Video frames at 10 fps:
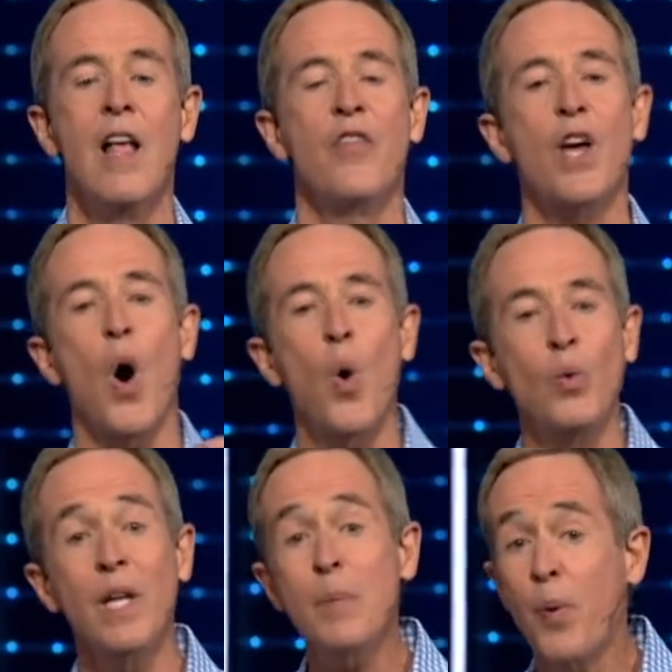The
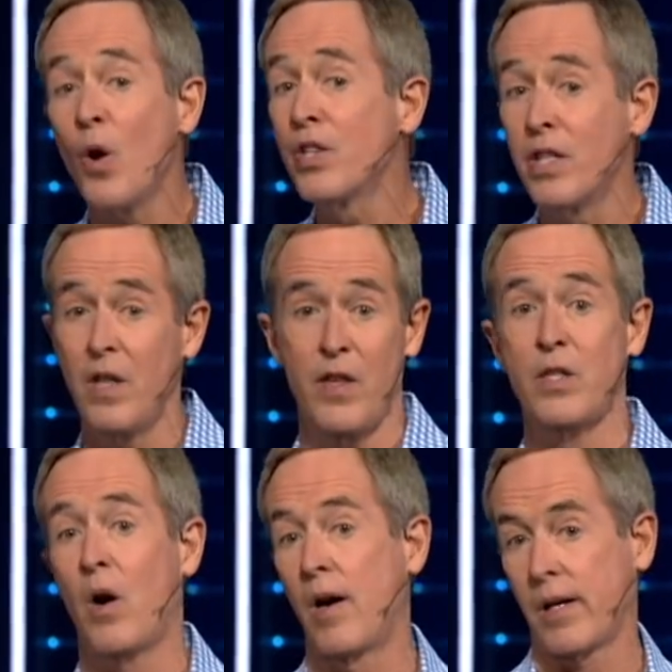only person in the
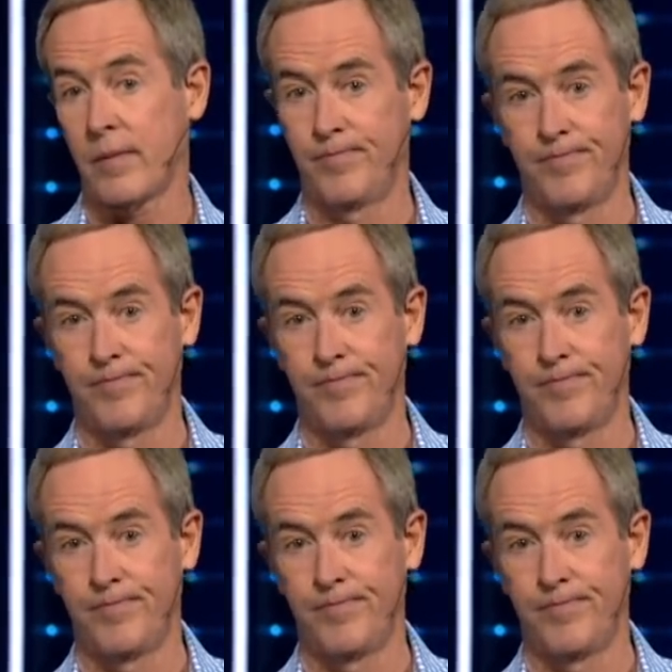dark